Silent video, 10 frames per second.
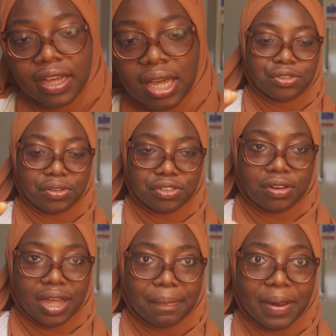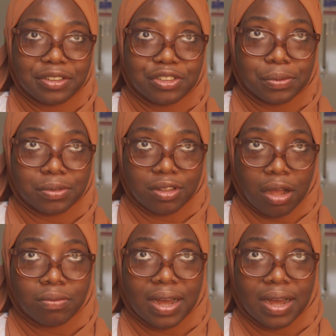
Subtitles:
So inshallah, I plan to start